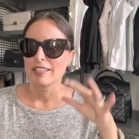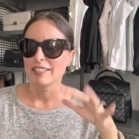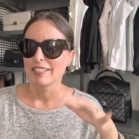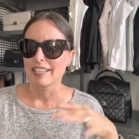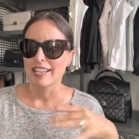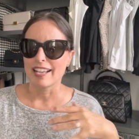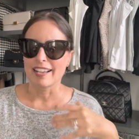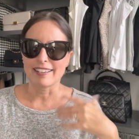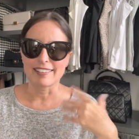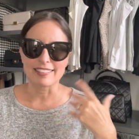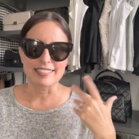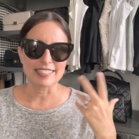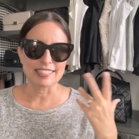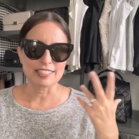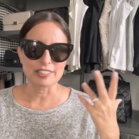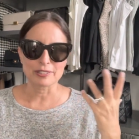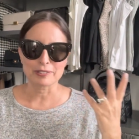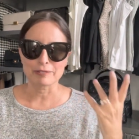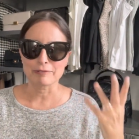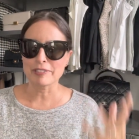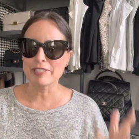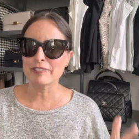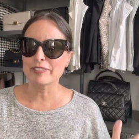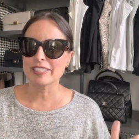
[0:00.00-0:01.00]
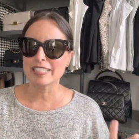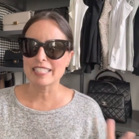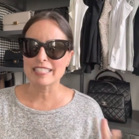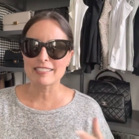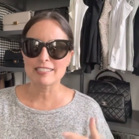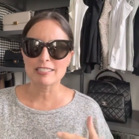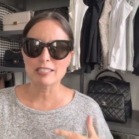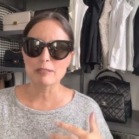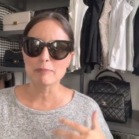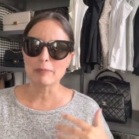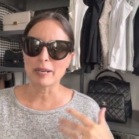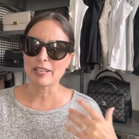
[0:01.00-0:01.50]
had either re-released
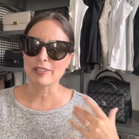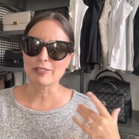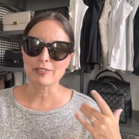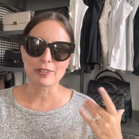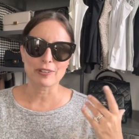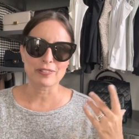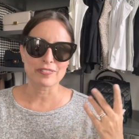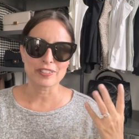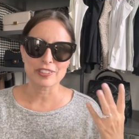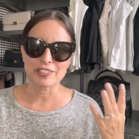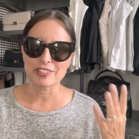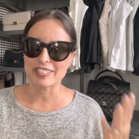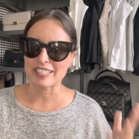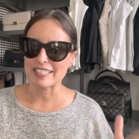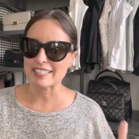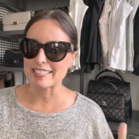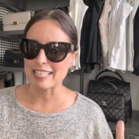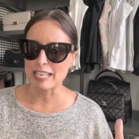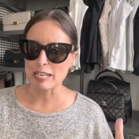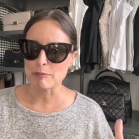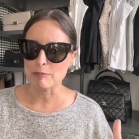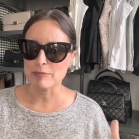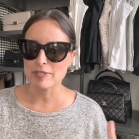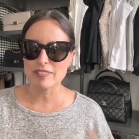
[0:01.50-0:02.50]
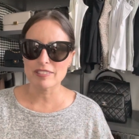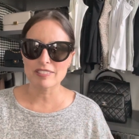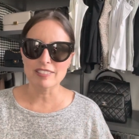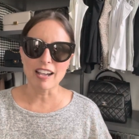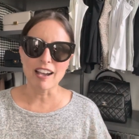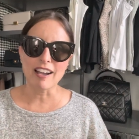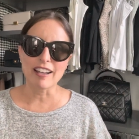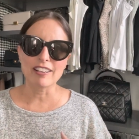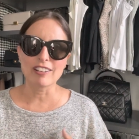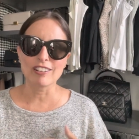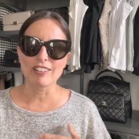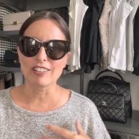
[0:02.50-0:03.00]
them, I don't know if they're the same
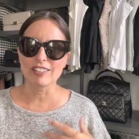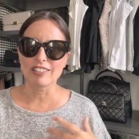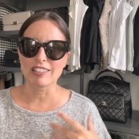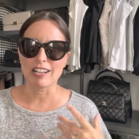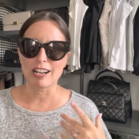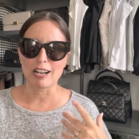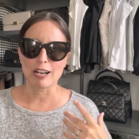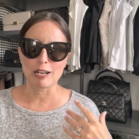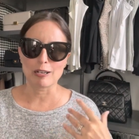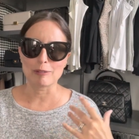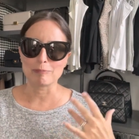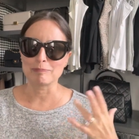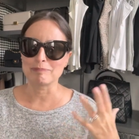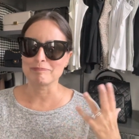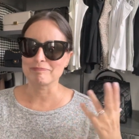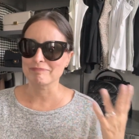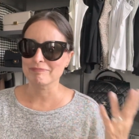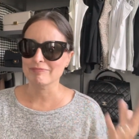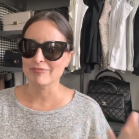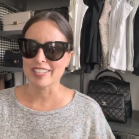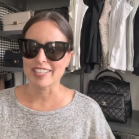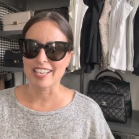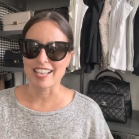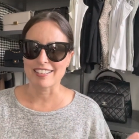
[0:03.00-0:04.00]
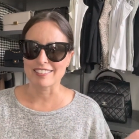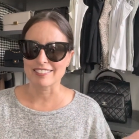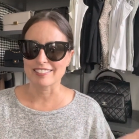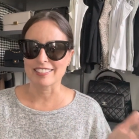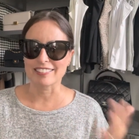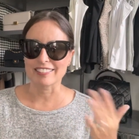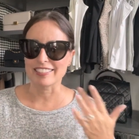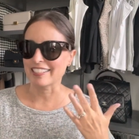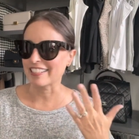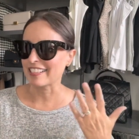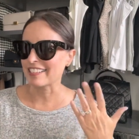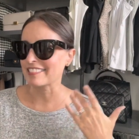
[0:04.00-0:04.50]
style, um, at
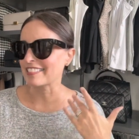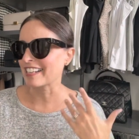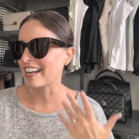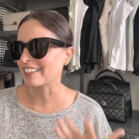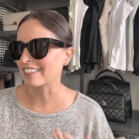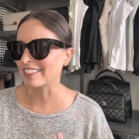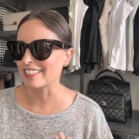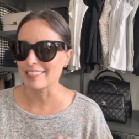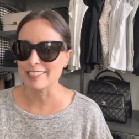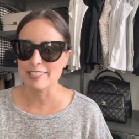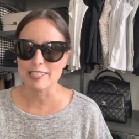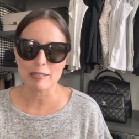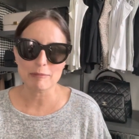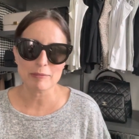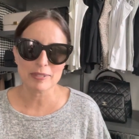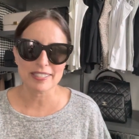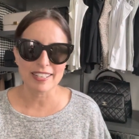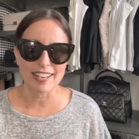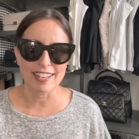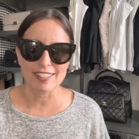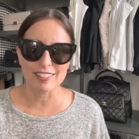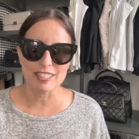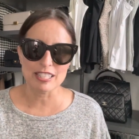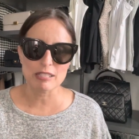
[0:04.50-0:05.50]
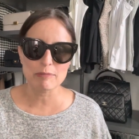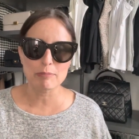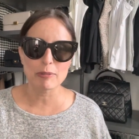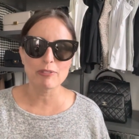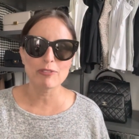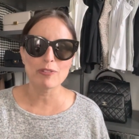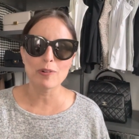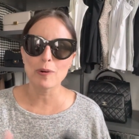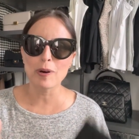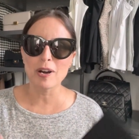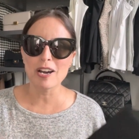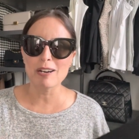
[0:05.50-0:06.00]
like exactly the same style as
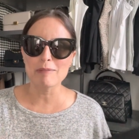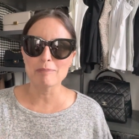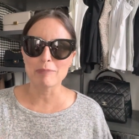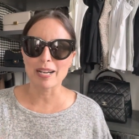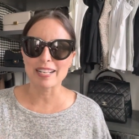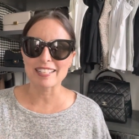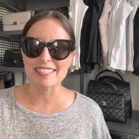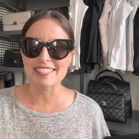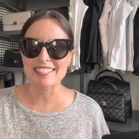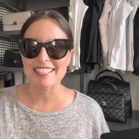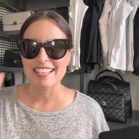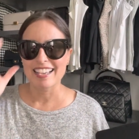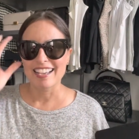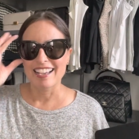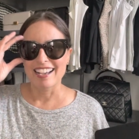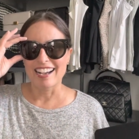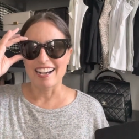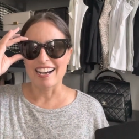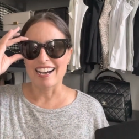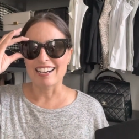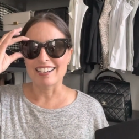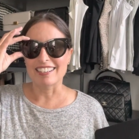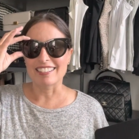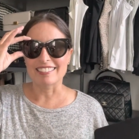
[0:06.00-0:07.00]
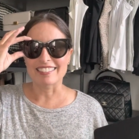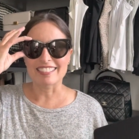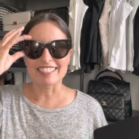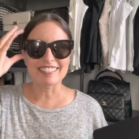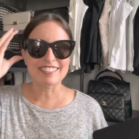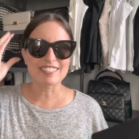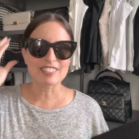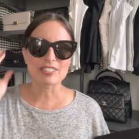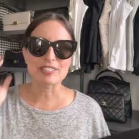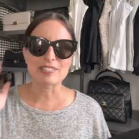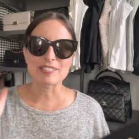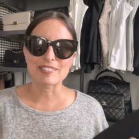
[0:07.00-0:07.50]
before, but uh, these
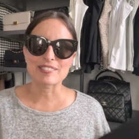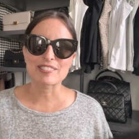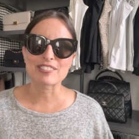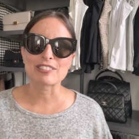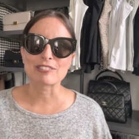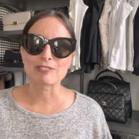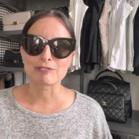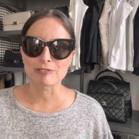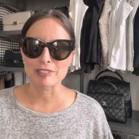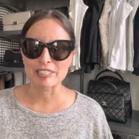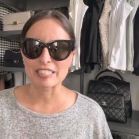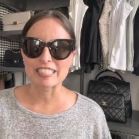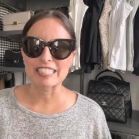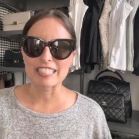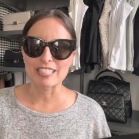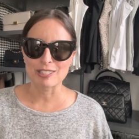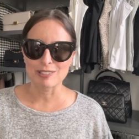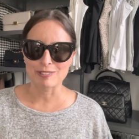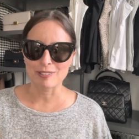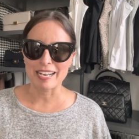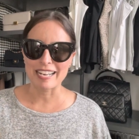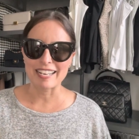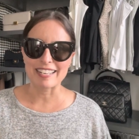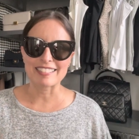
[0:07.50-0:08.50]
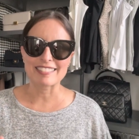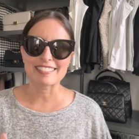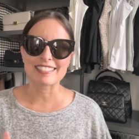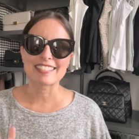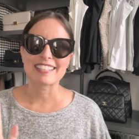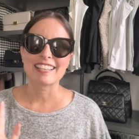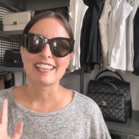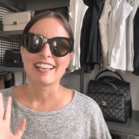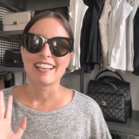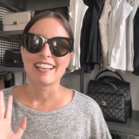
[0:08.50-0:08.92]
are just a really great